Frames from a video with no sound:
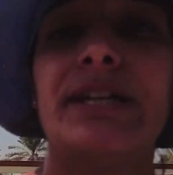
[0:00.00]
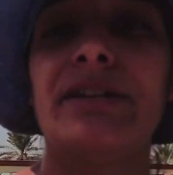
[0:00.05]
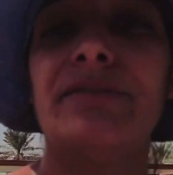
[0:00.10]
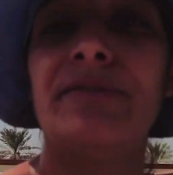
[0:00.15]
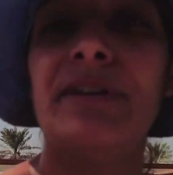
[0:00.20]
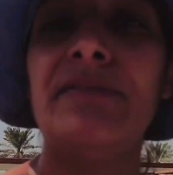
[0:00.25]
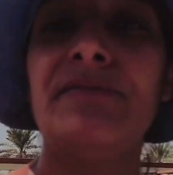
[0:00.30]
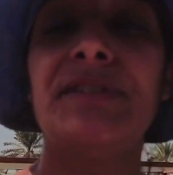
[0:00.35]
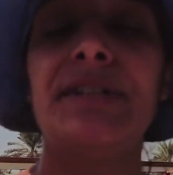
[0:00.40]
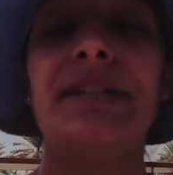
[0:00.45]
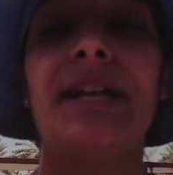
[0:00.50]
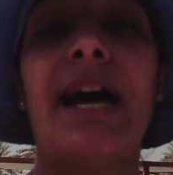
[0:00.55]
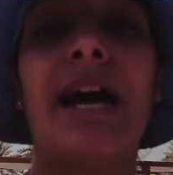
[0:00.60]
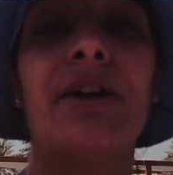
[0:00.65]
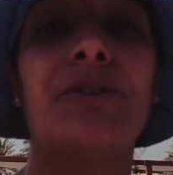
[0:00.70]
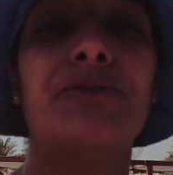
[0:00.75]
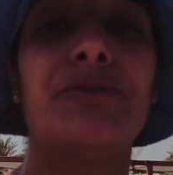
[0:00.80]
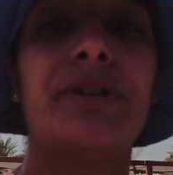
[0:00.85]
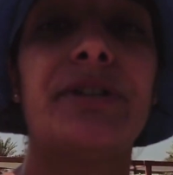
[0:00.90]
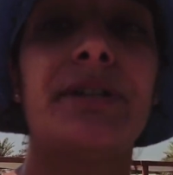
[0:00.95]

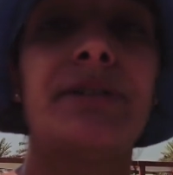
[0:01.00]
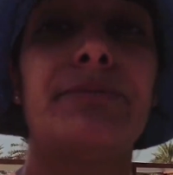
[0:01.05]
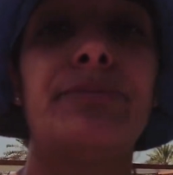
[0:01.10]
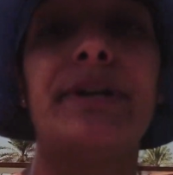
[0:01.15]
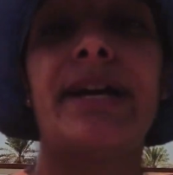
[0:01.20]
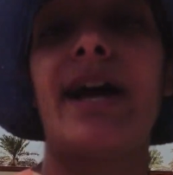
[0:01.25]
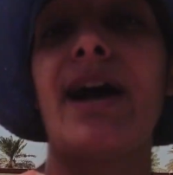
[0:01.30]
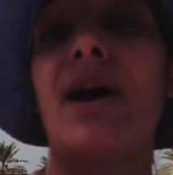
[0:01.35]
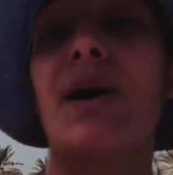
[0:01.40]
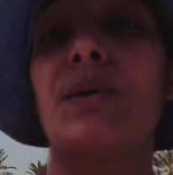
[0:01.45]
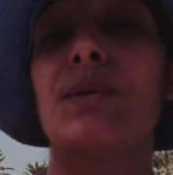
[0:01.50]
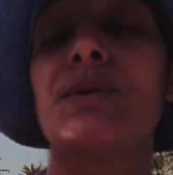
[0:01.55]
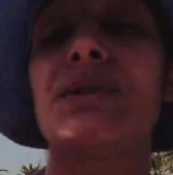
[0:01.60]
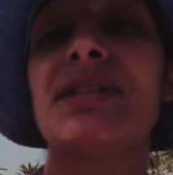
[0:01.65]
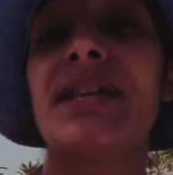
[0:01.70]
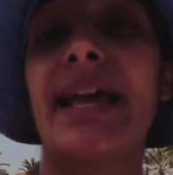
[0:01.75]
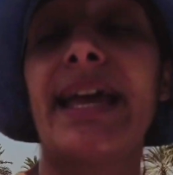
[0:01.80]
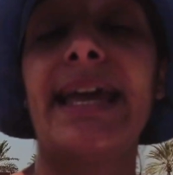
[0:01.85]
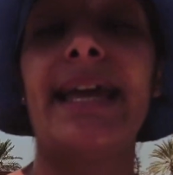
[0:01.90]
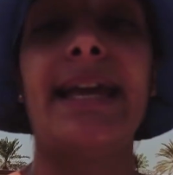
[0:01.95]
1,500
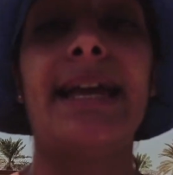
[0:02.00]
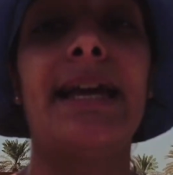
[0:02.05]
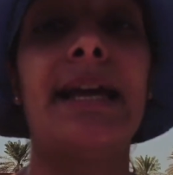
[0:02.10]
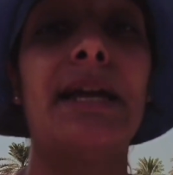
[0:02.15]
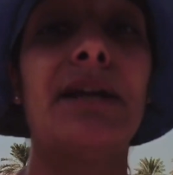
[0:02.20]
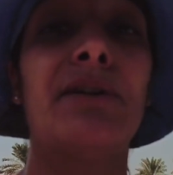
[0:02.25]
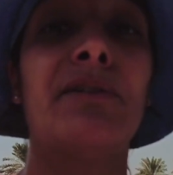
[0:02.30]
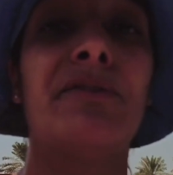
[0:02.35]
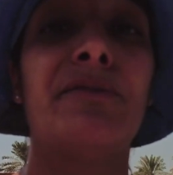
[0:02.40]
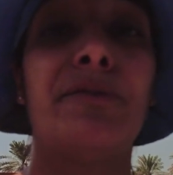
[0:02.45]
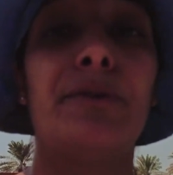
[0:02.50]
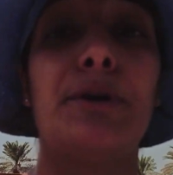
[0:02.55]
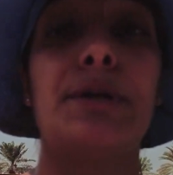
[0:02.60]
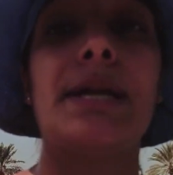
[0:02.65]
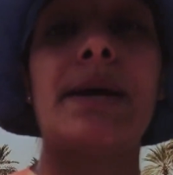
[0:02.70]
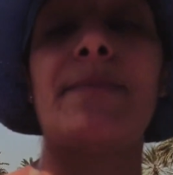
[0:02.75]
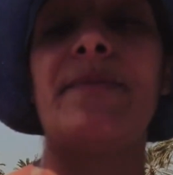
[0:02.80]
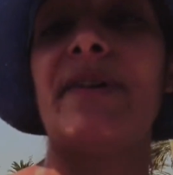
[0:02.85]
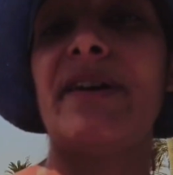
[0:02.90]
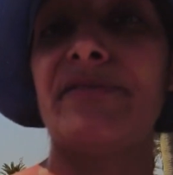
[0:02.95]
riyals in food
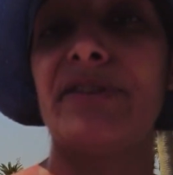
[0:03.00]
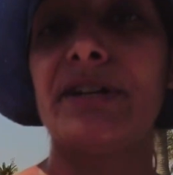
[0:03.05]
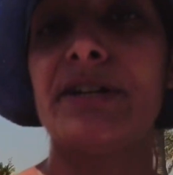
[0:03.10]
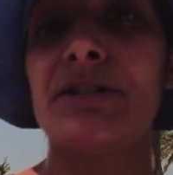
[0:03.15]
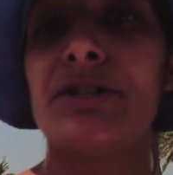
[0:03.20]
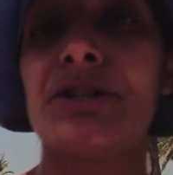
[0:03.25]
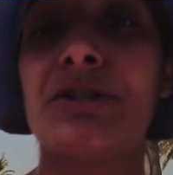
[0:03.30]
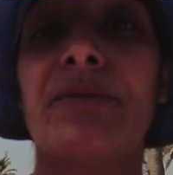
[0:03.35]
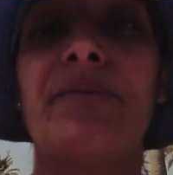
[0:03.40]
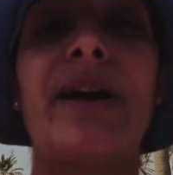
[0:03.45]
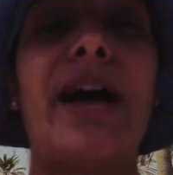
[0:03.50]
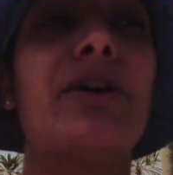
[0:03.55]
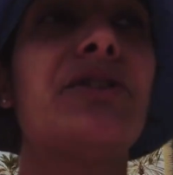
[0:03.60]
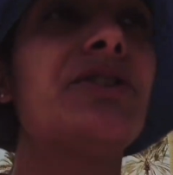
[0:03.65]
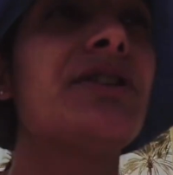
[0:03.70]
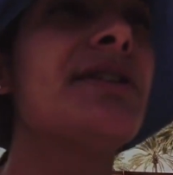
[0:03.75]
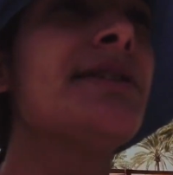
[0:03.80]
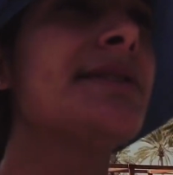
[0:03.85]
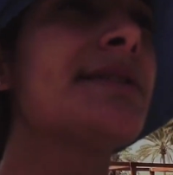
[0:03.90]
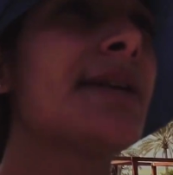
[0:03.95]
and beverage
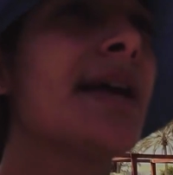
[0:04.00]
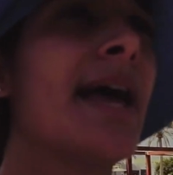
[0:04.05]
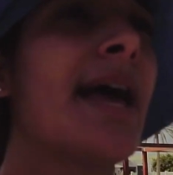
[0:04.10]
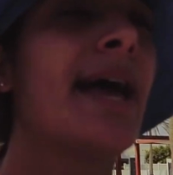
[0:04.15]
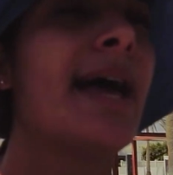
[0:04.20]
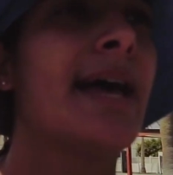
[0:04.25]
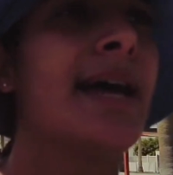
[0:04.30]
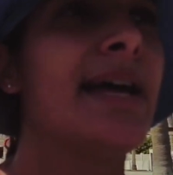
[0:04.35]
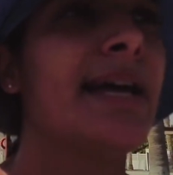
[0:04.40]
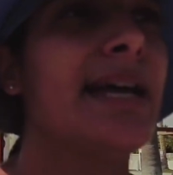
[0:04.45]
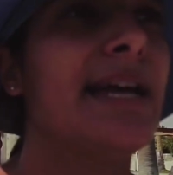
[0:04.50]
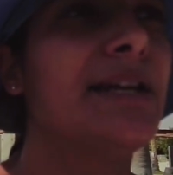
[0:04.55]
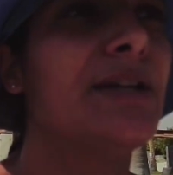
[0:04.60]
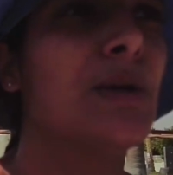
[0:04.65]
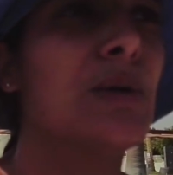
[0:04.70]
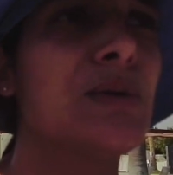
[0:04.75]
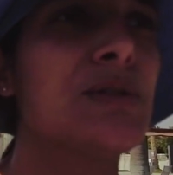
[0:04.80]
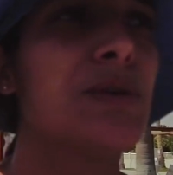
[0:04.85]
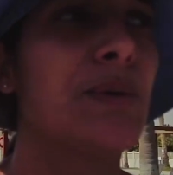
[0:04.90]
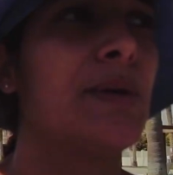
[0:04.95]
vouchers. It
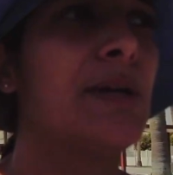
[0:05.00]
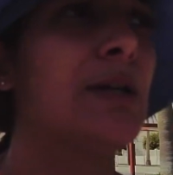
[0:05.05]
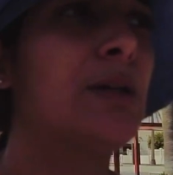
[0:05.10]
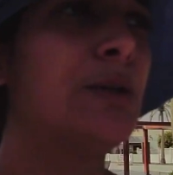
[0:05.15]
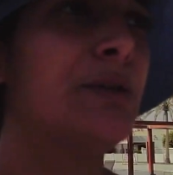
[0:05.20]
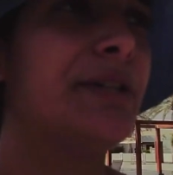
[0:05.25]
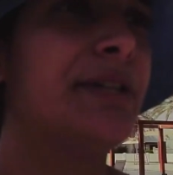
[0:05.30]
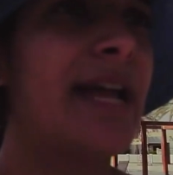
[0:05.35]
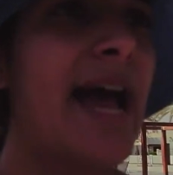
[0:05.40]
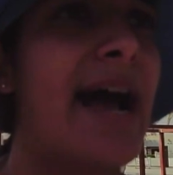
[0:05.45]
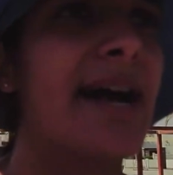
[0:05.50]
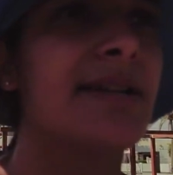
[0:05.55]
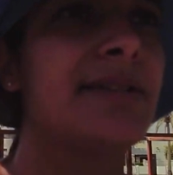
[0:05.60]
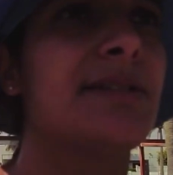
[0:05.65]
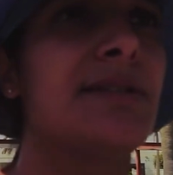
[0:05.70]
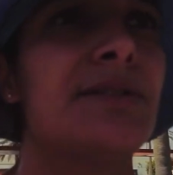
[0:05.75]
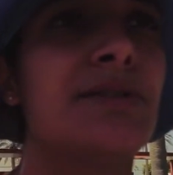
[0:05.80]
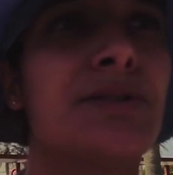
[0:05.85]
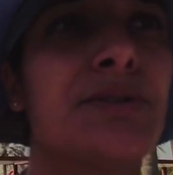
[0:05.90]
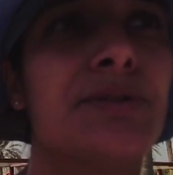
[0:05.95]
also included
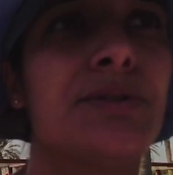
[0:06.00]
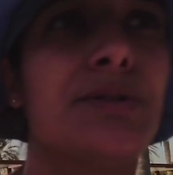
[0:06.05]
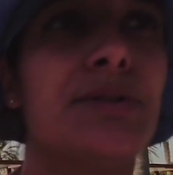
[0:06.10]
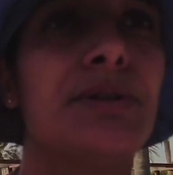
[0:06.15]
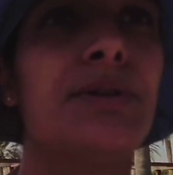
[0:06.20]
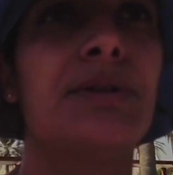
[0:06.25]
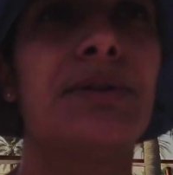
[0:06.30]
access to